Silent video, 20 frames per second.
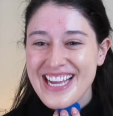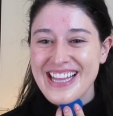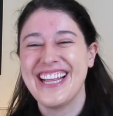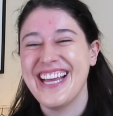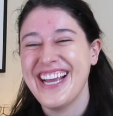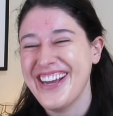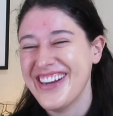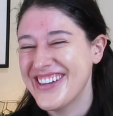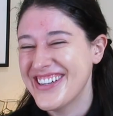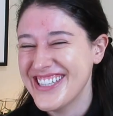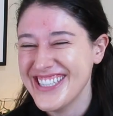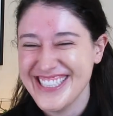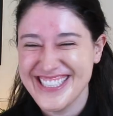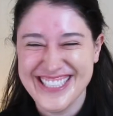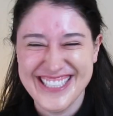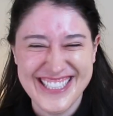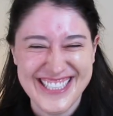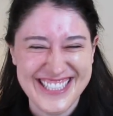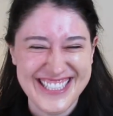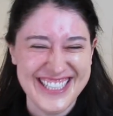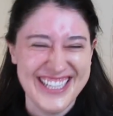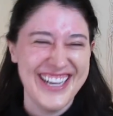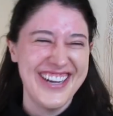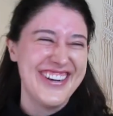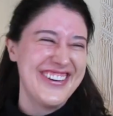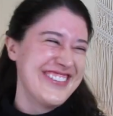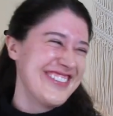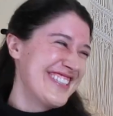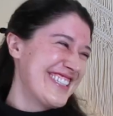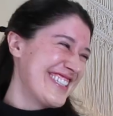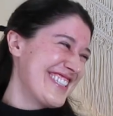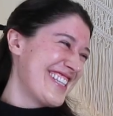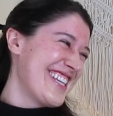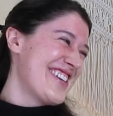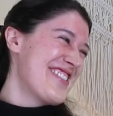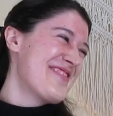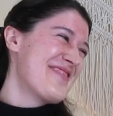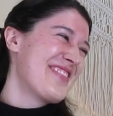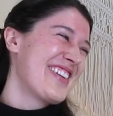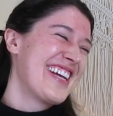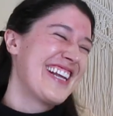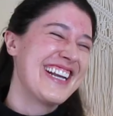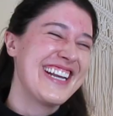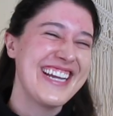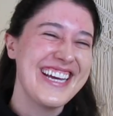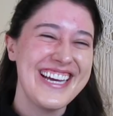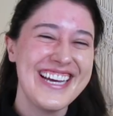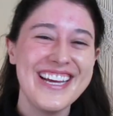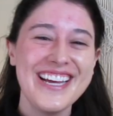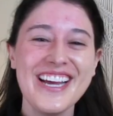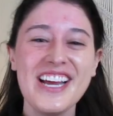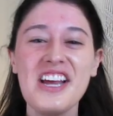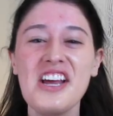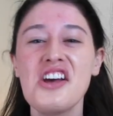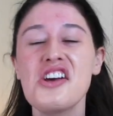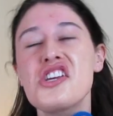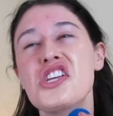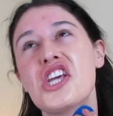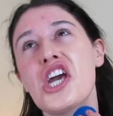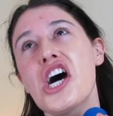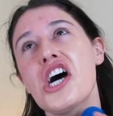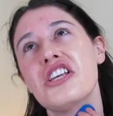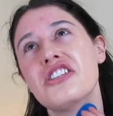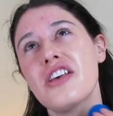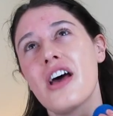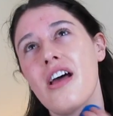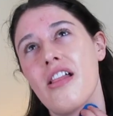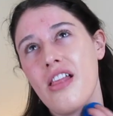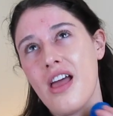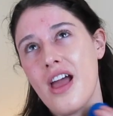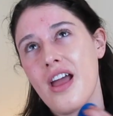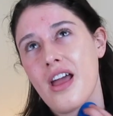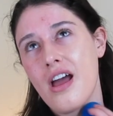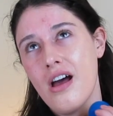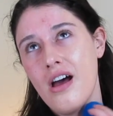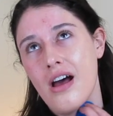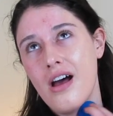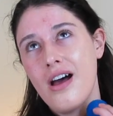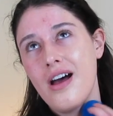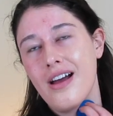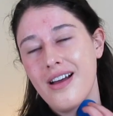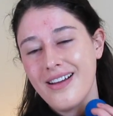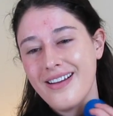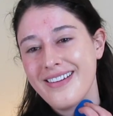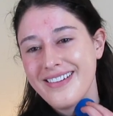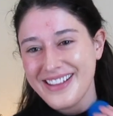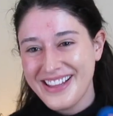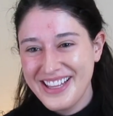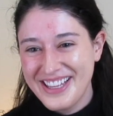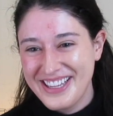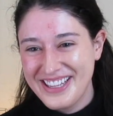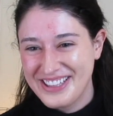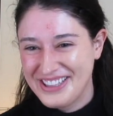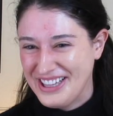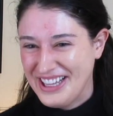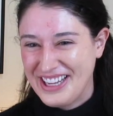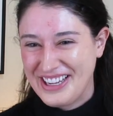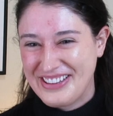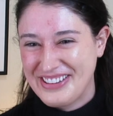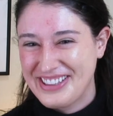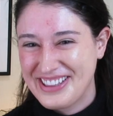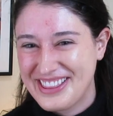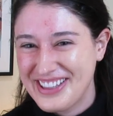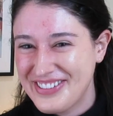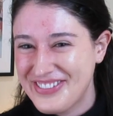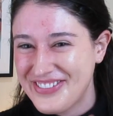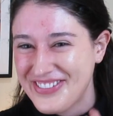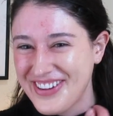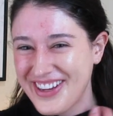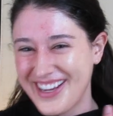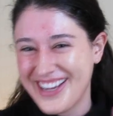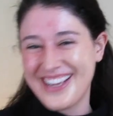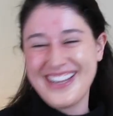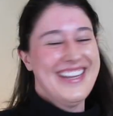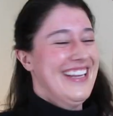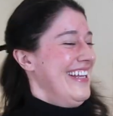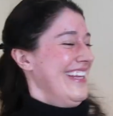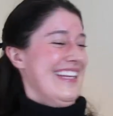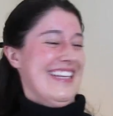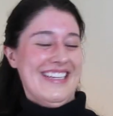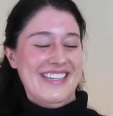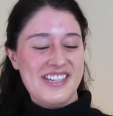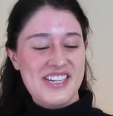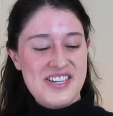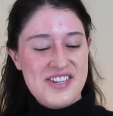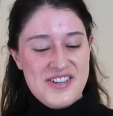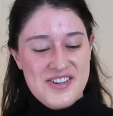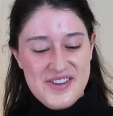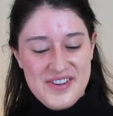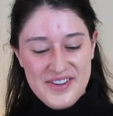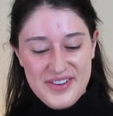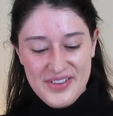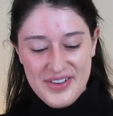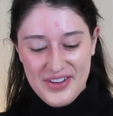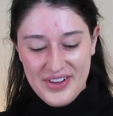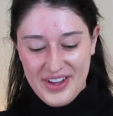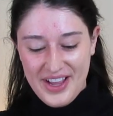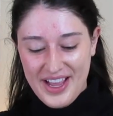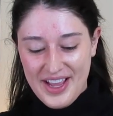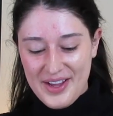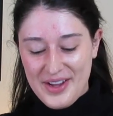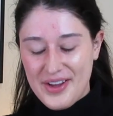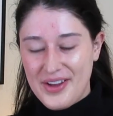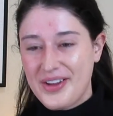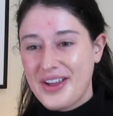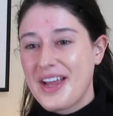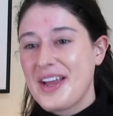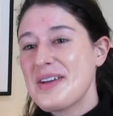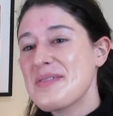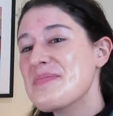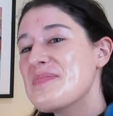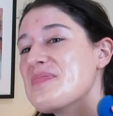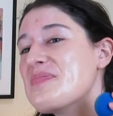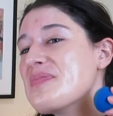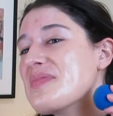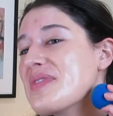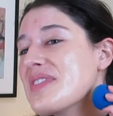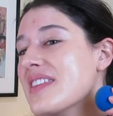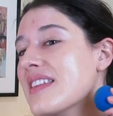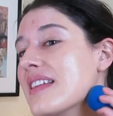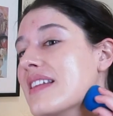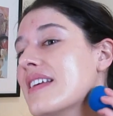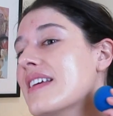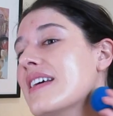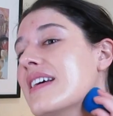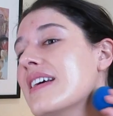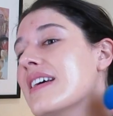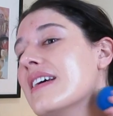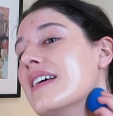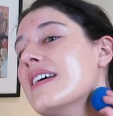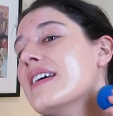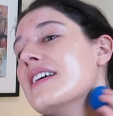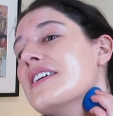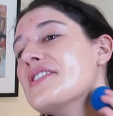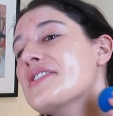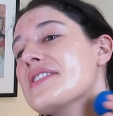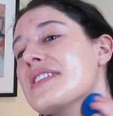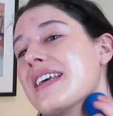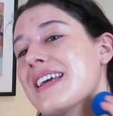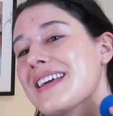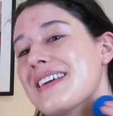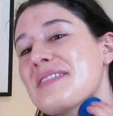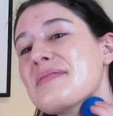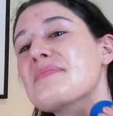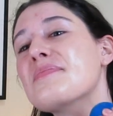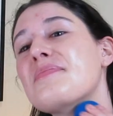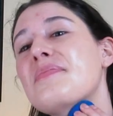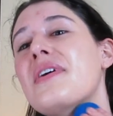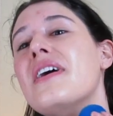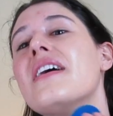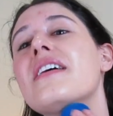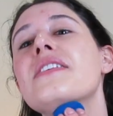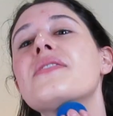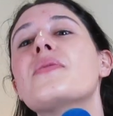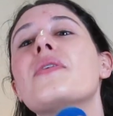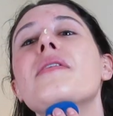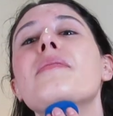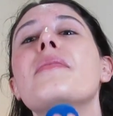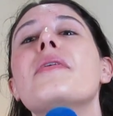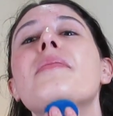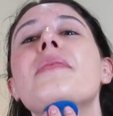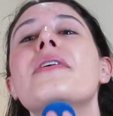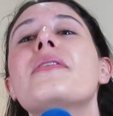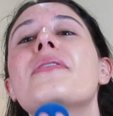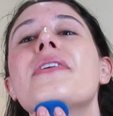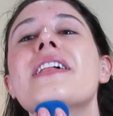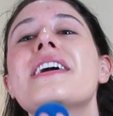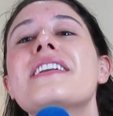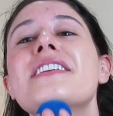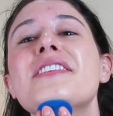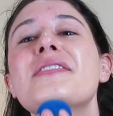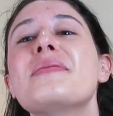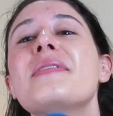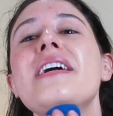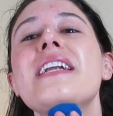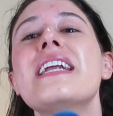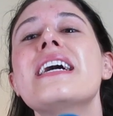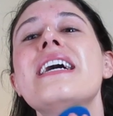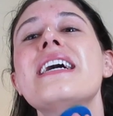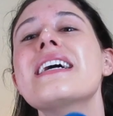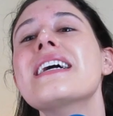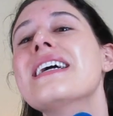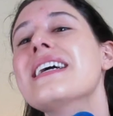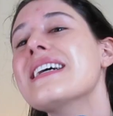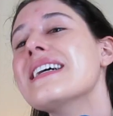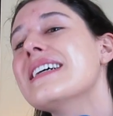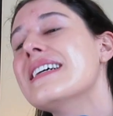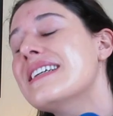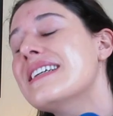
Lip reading: That's so stupid. Guys, I like, like, what the Okay. Just like, pause one moment while I do my neck.